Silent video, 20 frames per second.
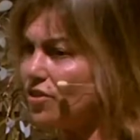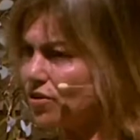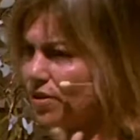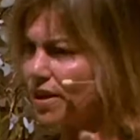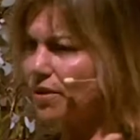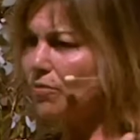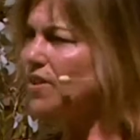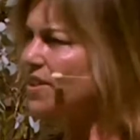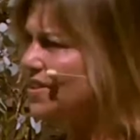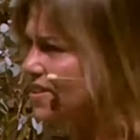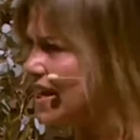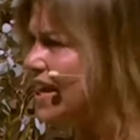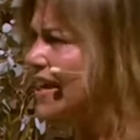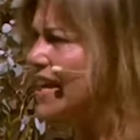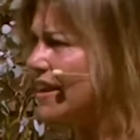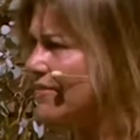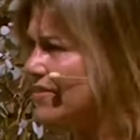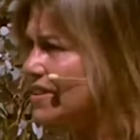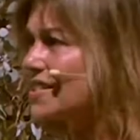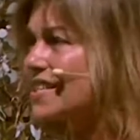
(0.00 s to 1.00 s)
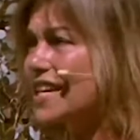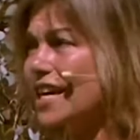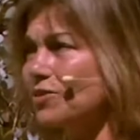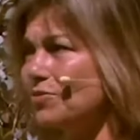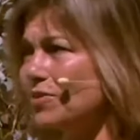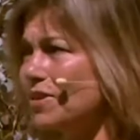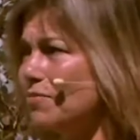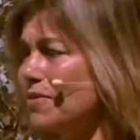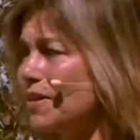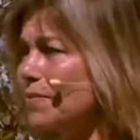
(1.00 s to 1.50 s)
he was not having
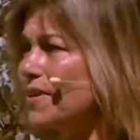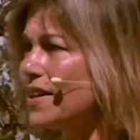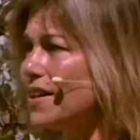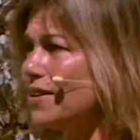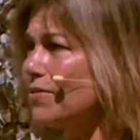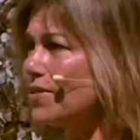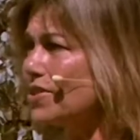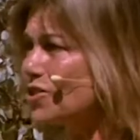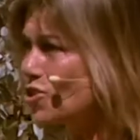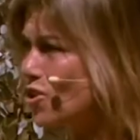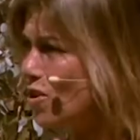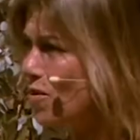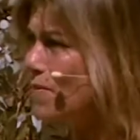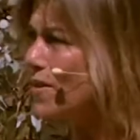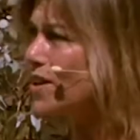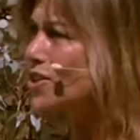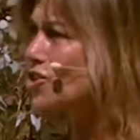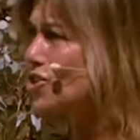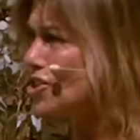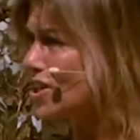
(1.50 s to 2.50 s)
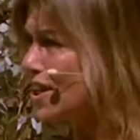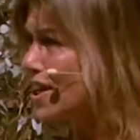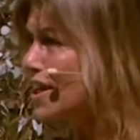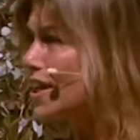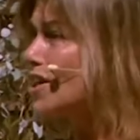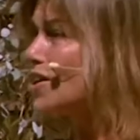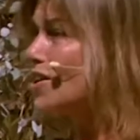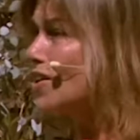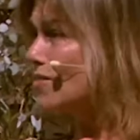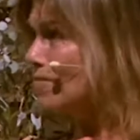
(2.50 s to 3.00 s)
sex with me, but there was so much.
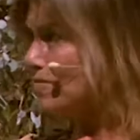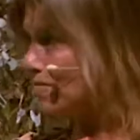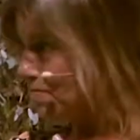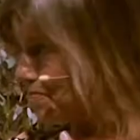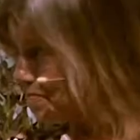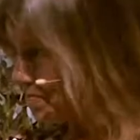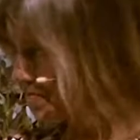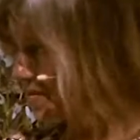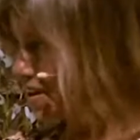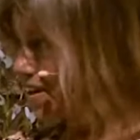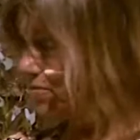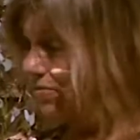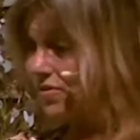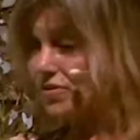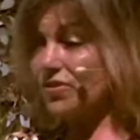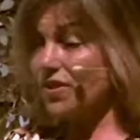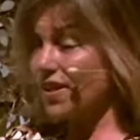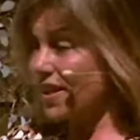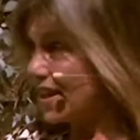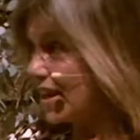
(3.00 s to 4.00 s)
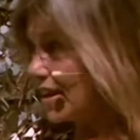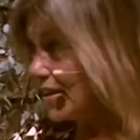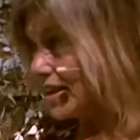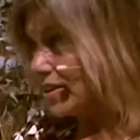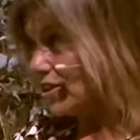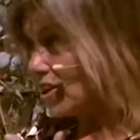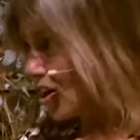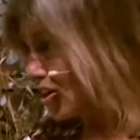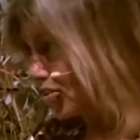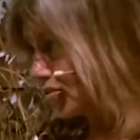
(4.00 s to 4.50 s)
It was like I
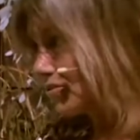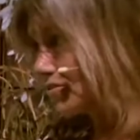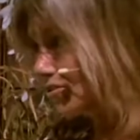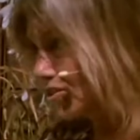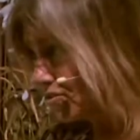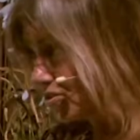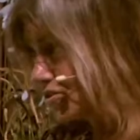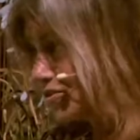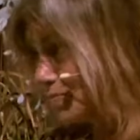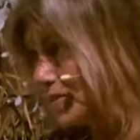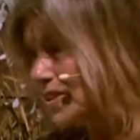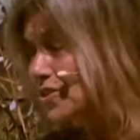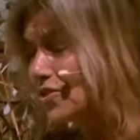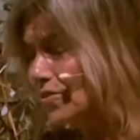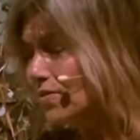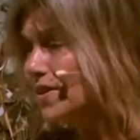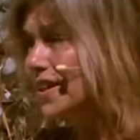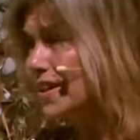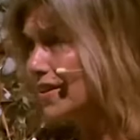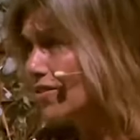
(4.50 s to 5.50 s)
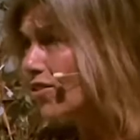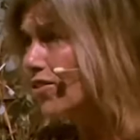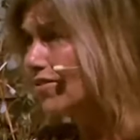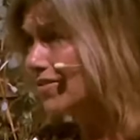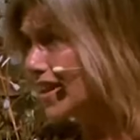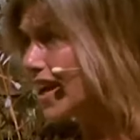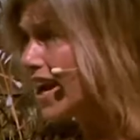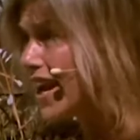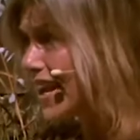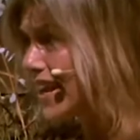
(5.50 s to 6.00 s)
had been doing it all
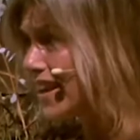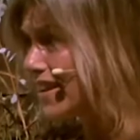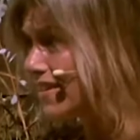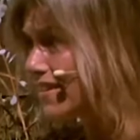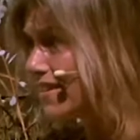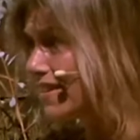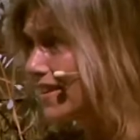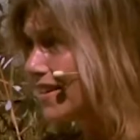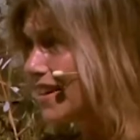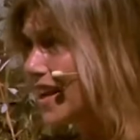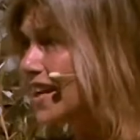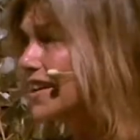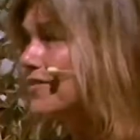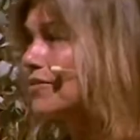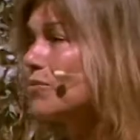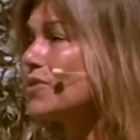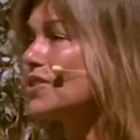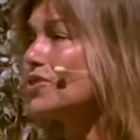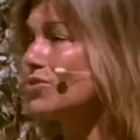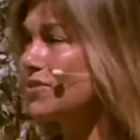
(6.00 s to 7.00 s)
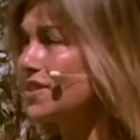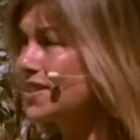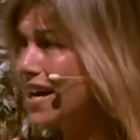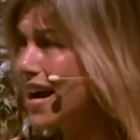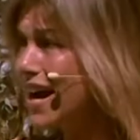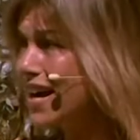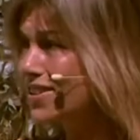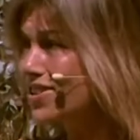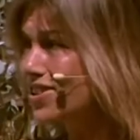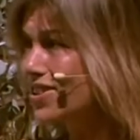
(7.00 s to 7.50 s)
night, and I even went to a
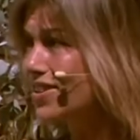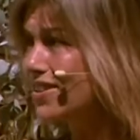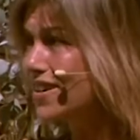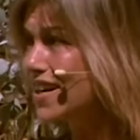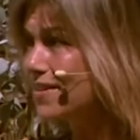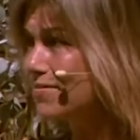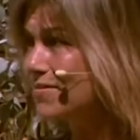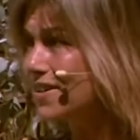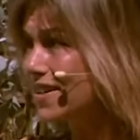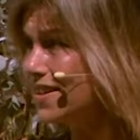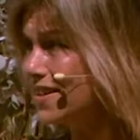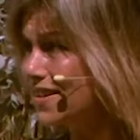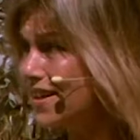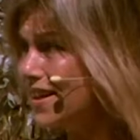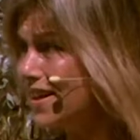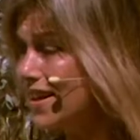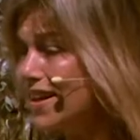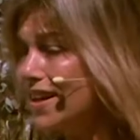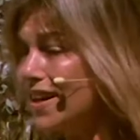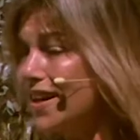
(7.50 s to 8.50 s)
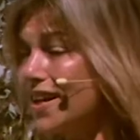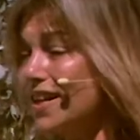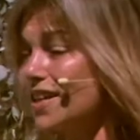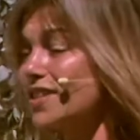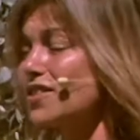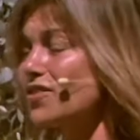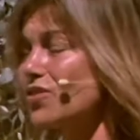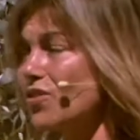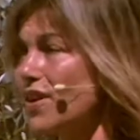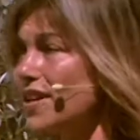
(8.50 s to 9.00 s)
doctor, and I'm like, he
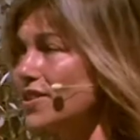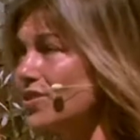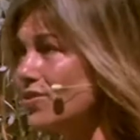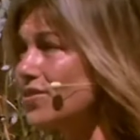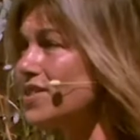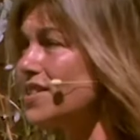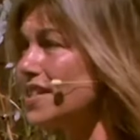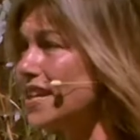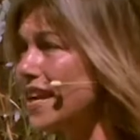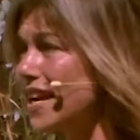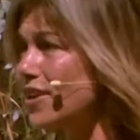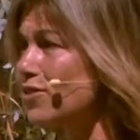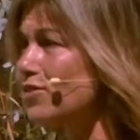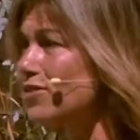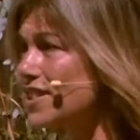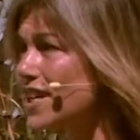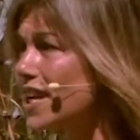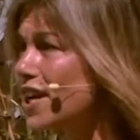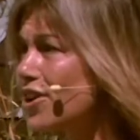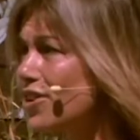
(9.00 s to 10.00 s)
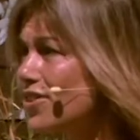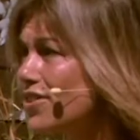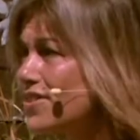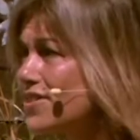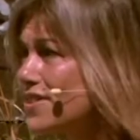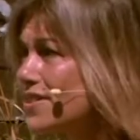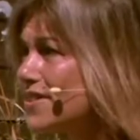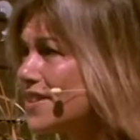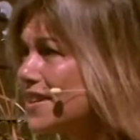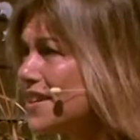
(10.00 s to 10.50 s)
says, oh, I do see anal
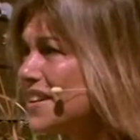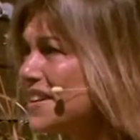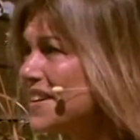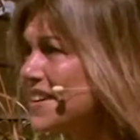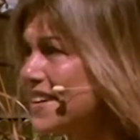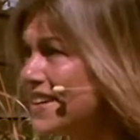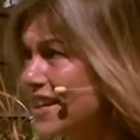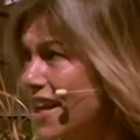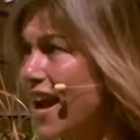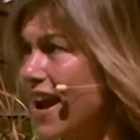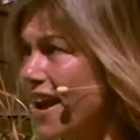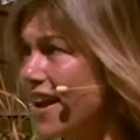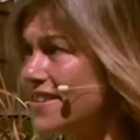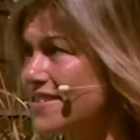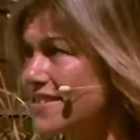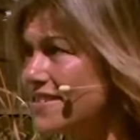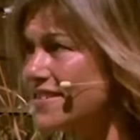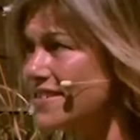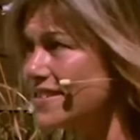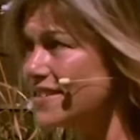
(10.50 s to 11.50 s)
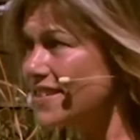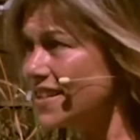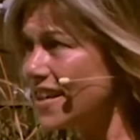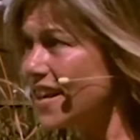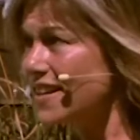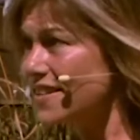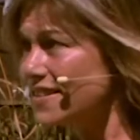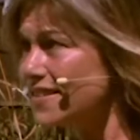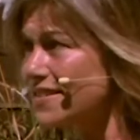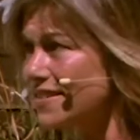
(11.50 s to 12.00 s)
tears. Yes,
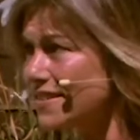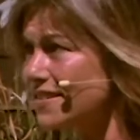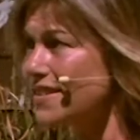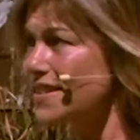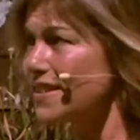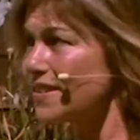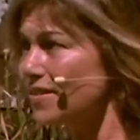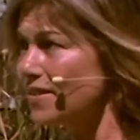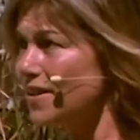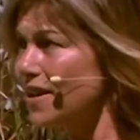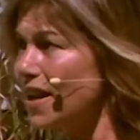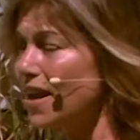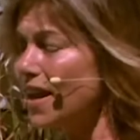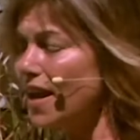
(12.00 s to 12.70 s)
and